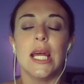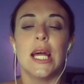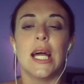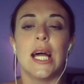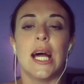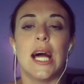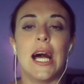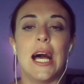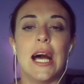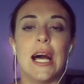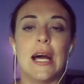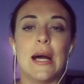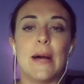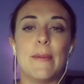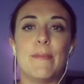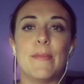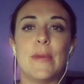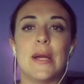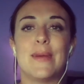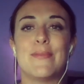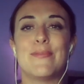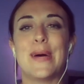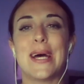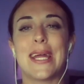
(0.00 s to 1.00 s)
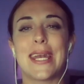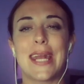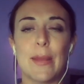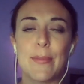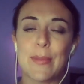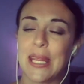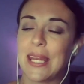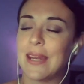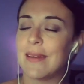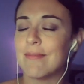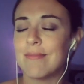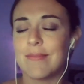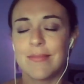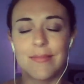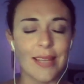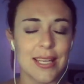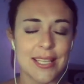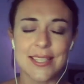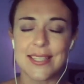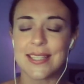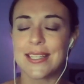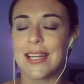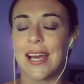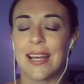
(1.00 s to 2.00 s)
But I mean,
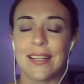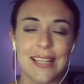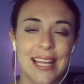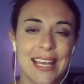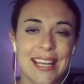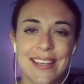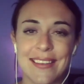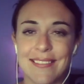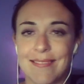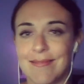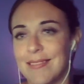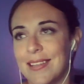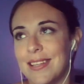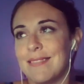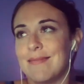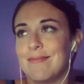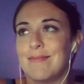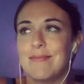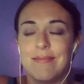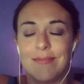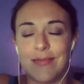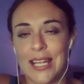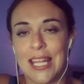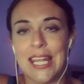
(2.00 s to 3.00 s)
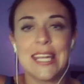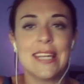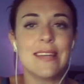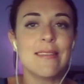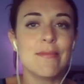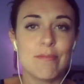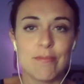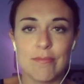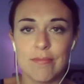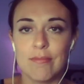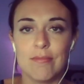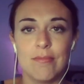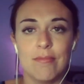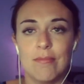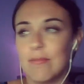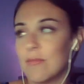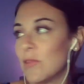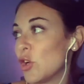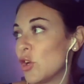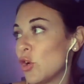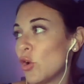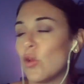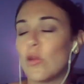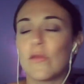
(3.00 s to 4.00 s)
it's not like in
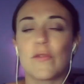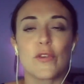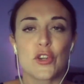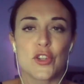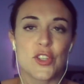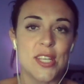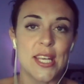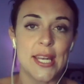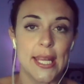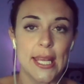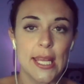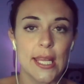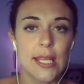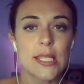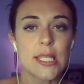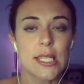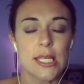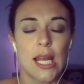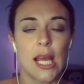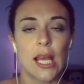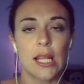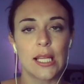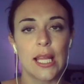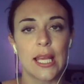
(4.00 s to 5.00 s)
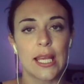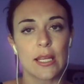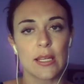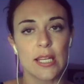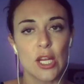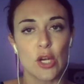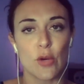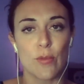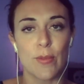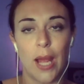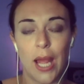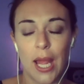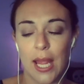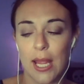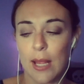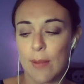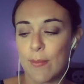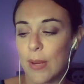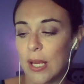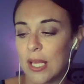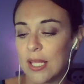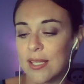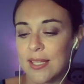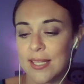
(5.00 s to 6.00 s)
Culver City. It's not like nearby,
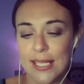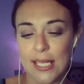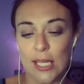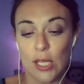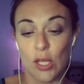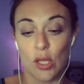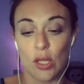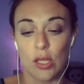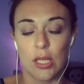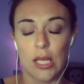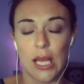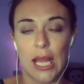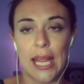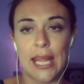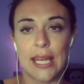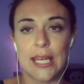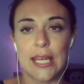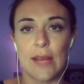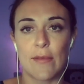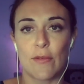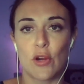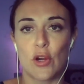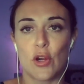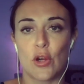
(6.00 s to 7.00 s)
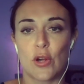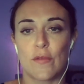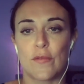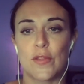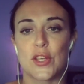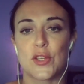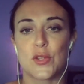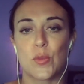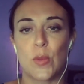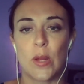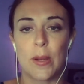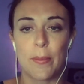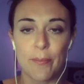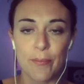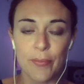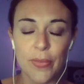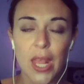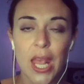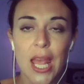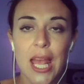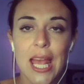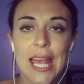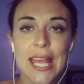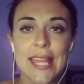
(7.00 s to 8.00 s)
but still, I had never heard of this one.
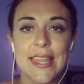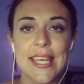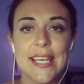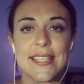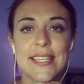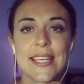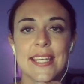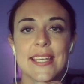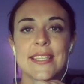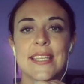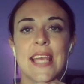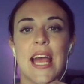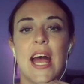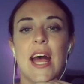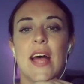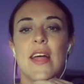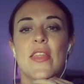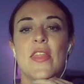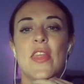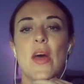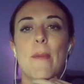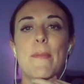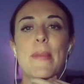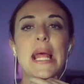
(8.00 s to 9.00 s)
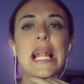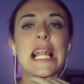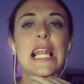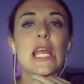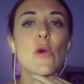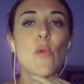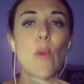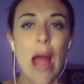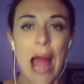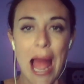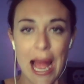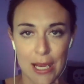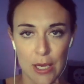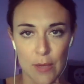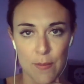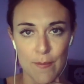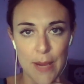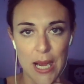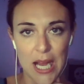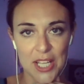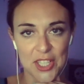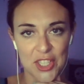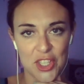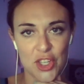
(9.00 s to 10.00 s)
This is the Billiwhack
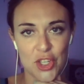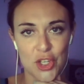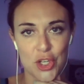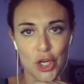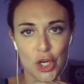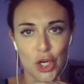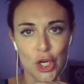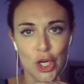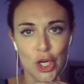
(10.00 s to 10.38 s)
Monster.